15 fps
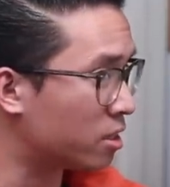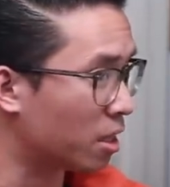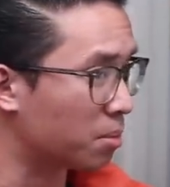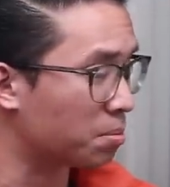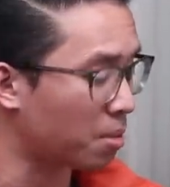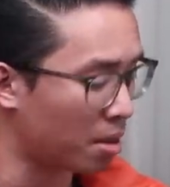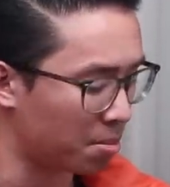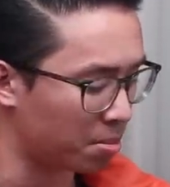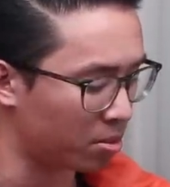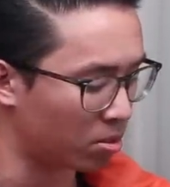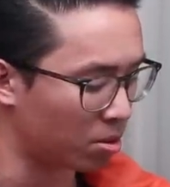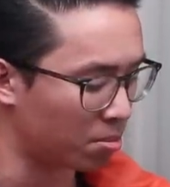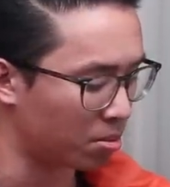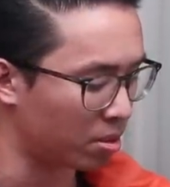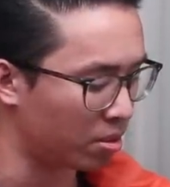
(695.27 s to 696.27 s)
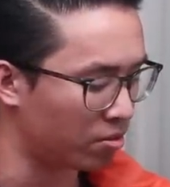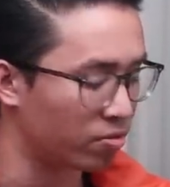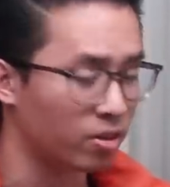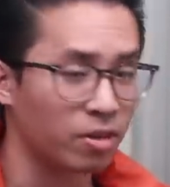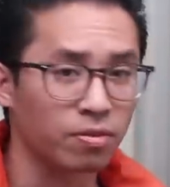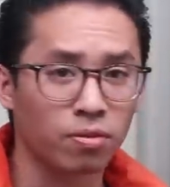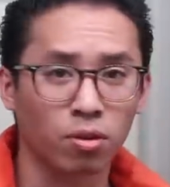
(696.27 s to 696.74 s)
like pompadour, pretty
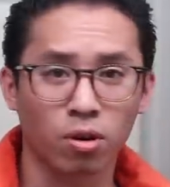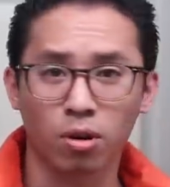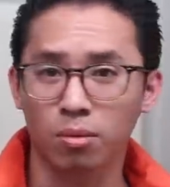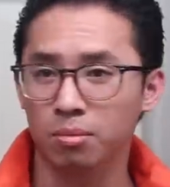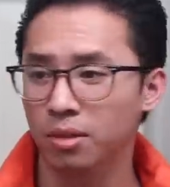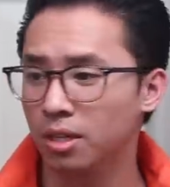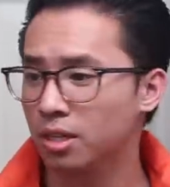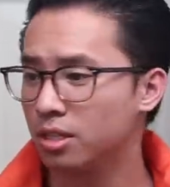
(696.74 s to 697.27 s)
free form,